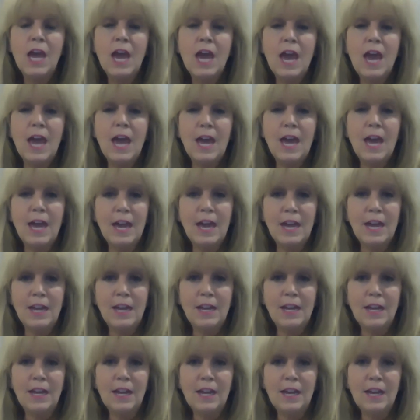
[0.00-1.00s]

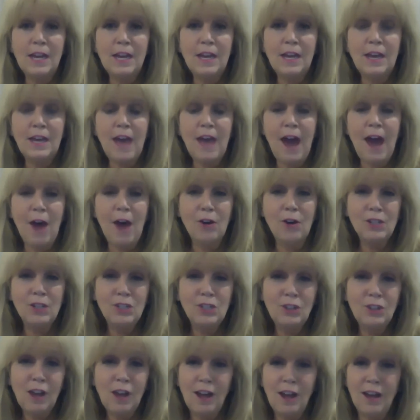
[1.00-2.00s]
And how could
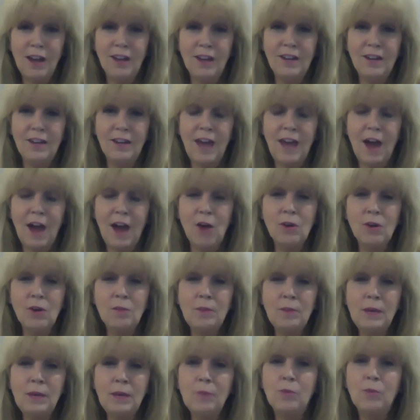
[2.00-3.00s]
you not? How could
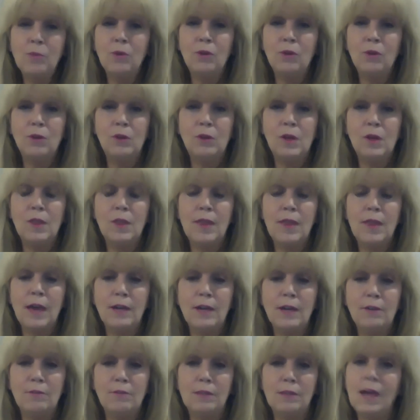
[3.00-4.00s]
people
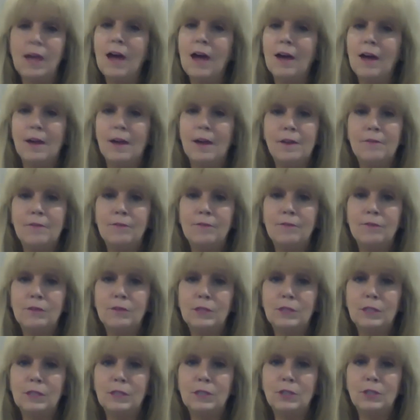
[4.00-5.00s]
that you love
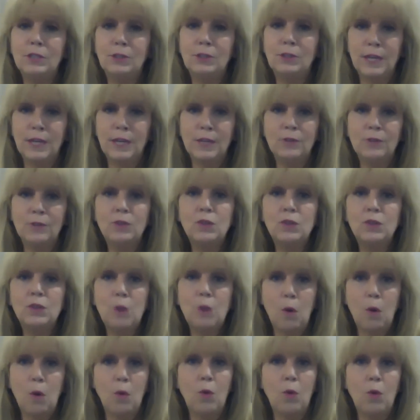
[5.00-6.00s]
treat you
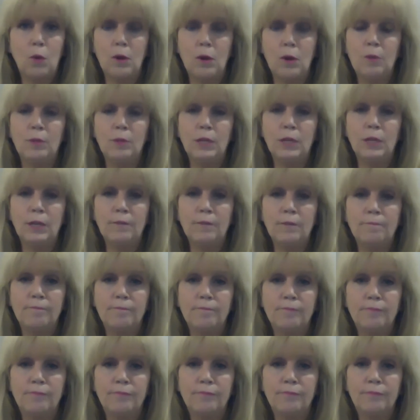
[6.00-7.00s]
so horribly?
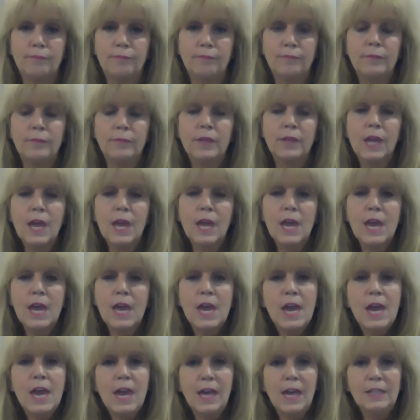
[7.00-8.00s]

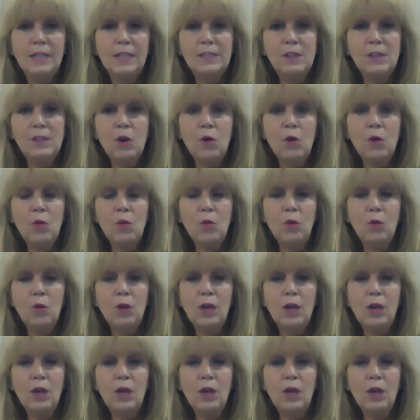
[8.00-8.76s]
And so